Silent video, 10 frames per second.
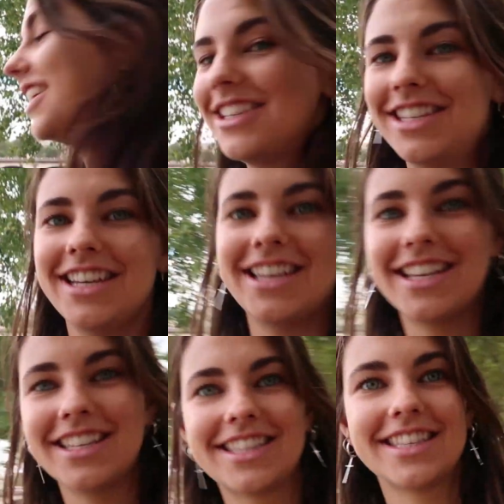There she
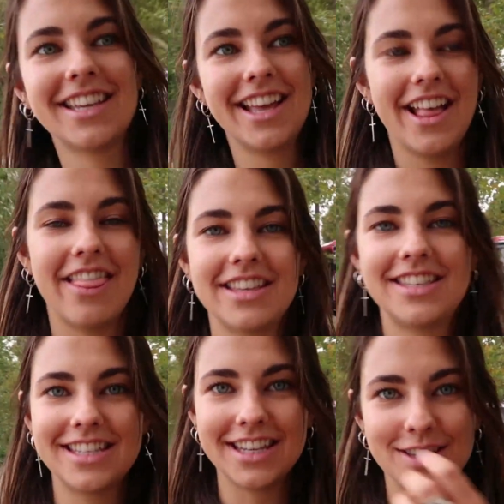is. This
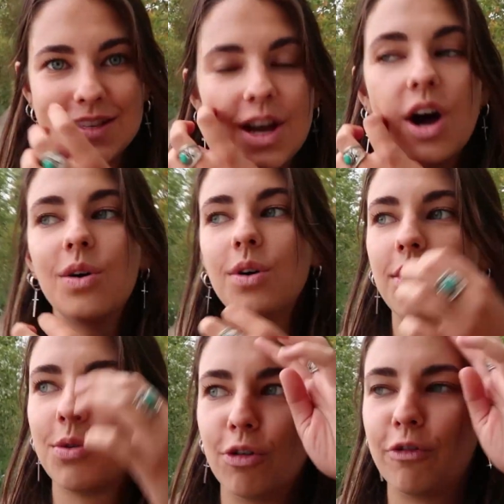is so
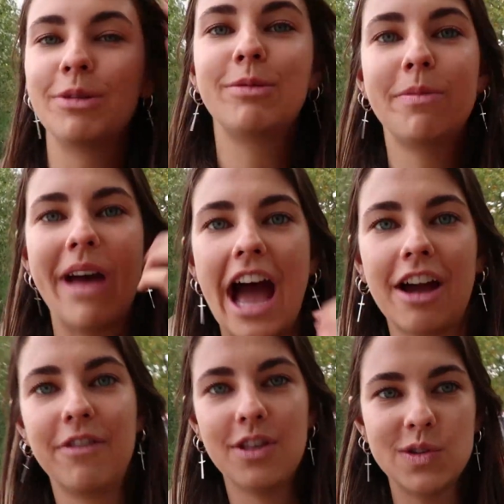cool for me to be
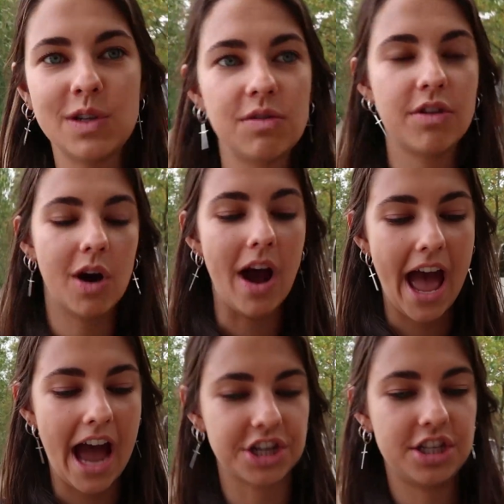back. For those who don't know, I
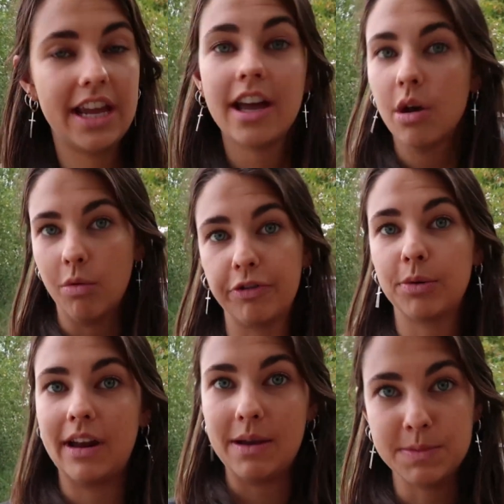actually, well
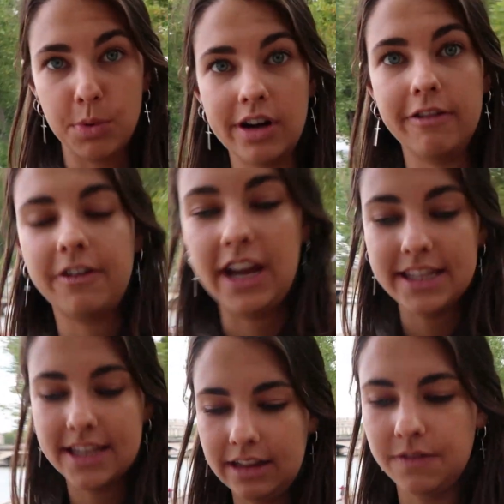for one, I was born in
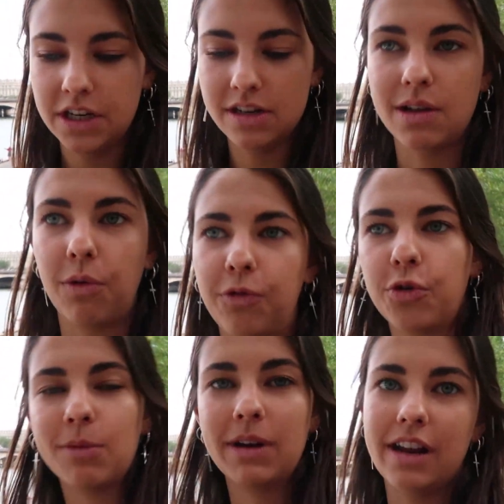France and I lived here until I was
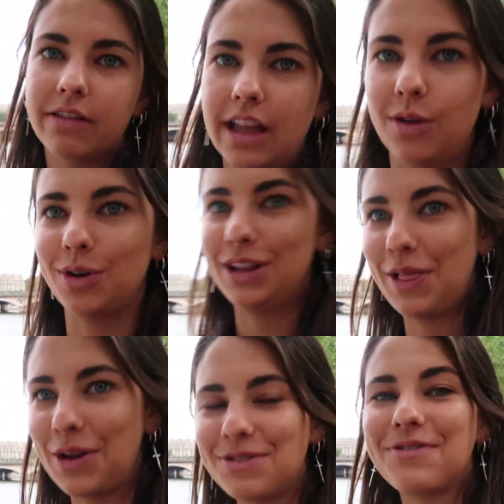four, but I never like
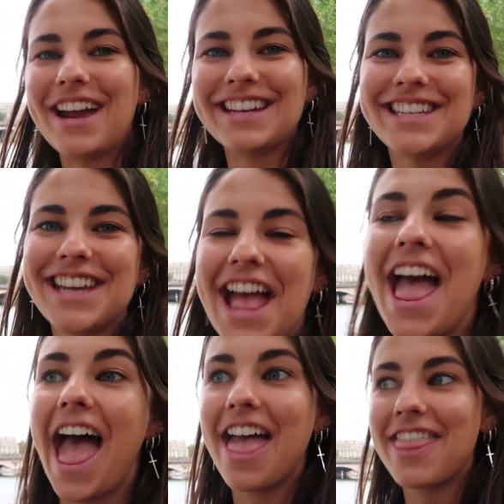really learned French.
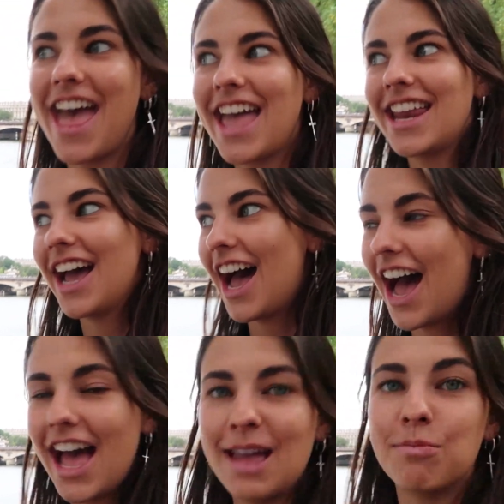And then
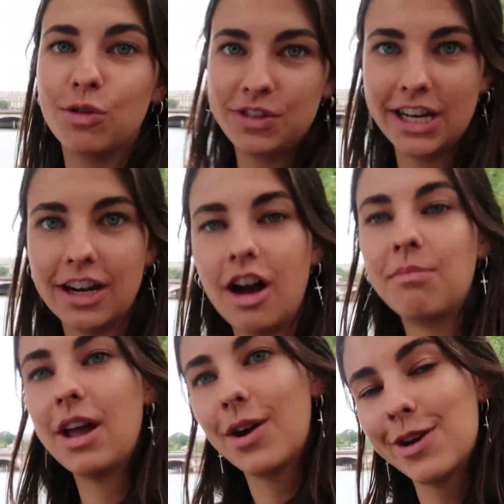I moved here
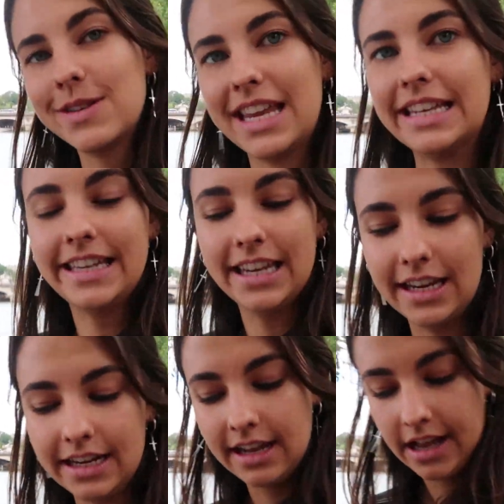on my own when I was
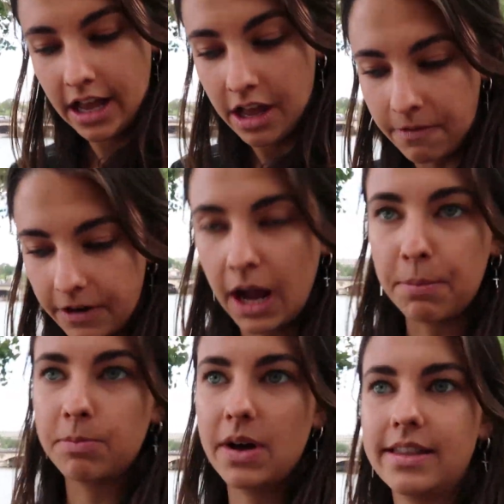18 for a
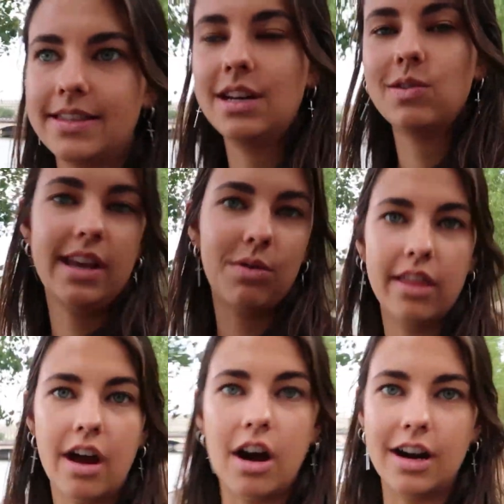couple months and it was like
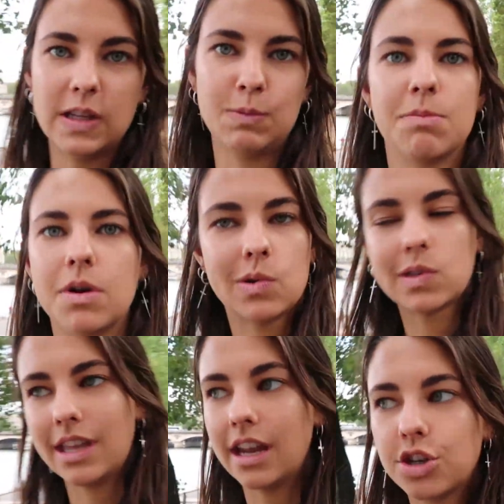one of the hardest but
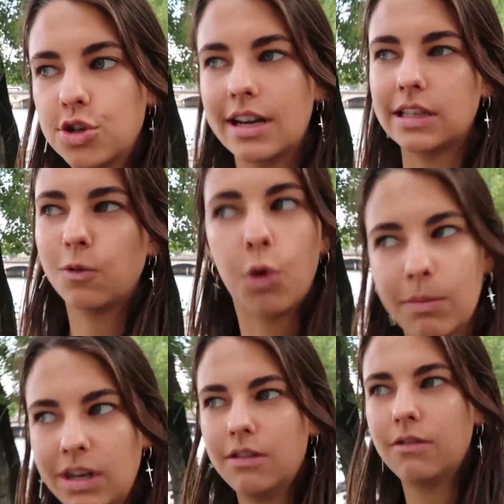most like
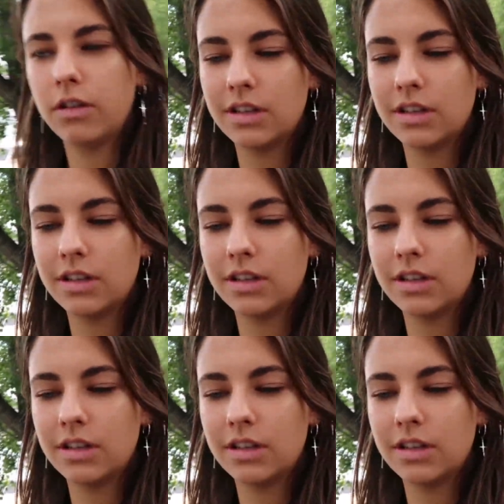transformative